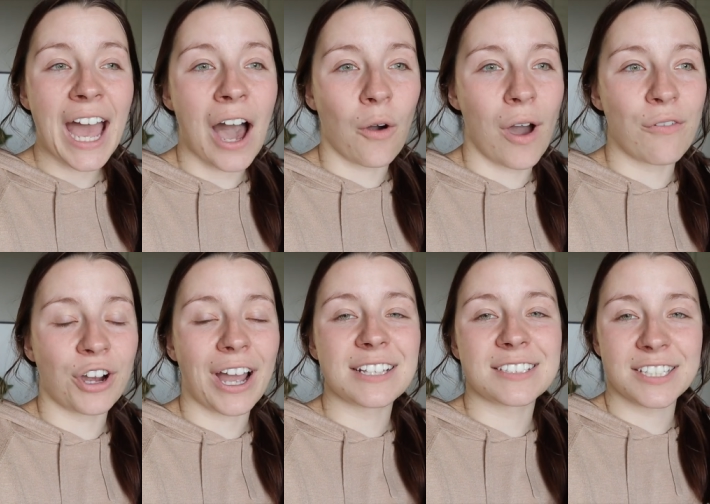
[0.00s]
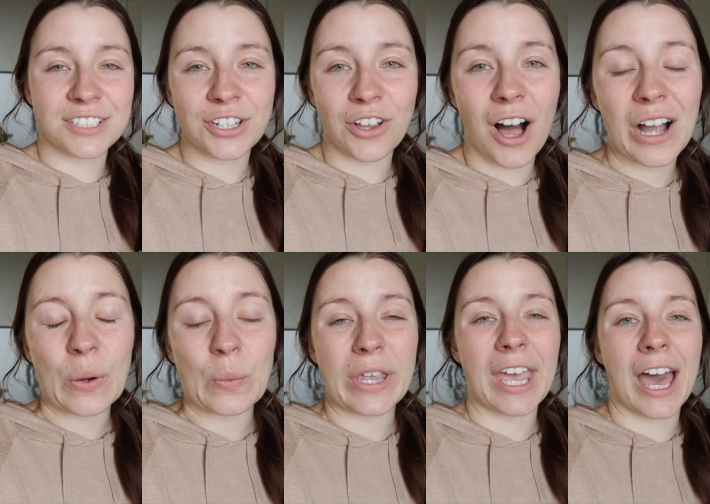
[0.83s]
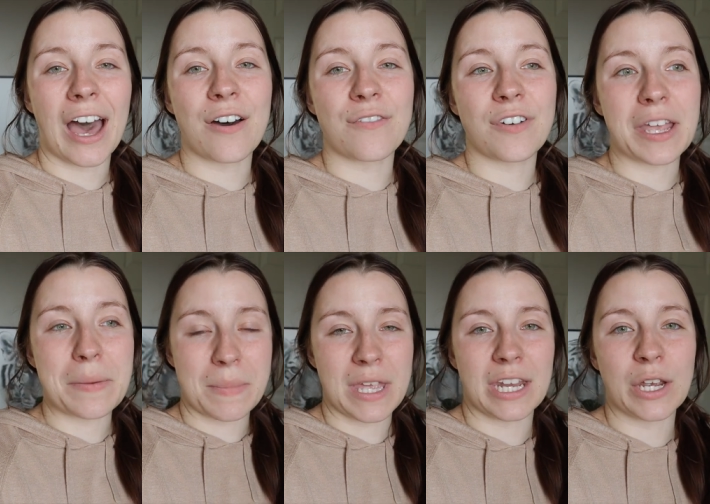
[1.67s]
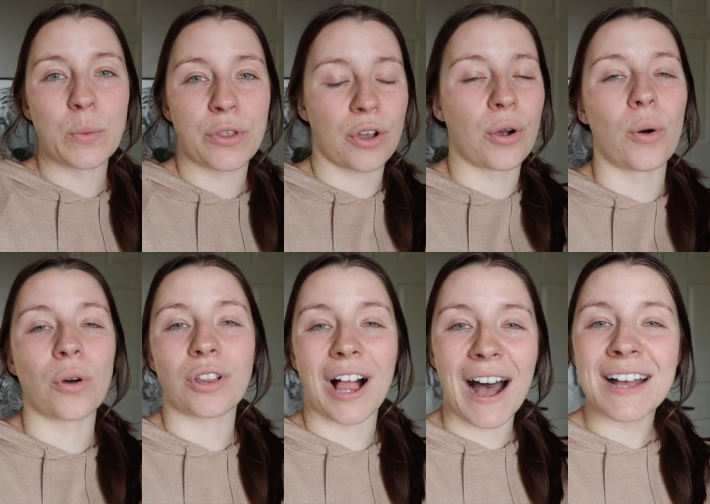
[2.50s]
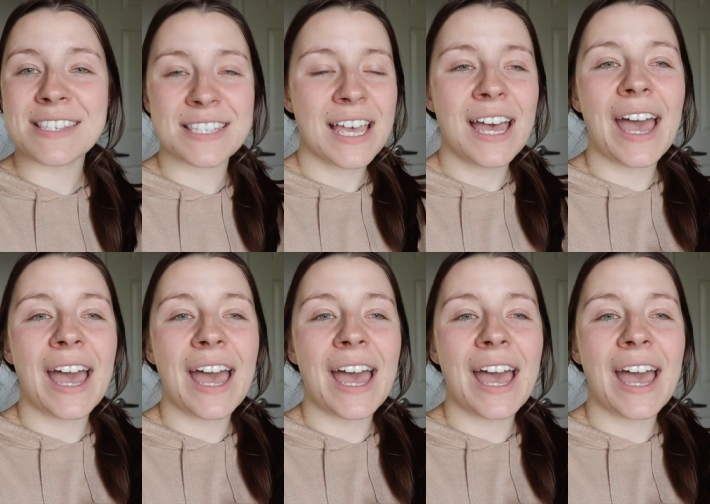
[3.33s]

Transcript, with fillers: However, at six o'clock we have a meeting with our whole class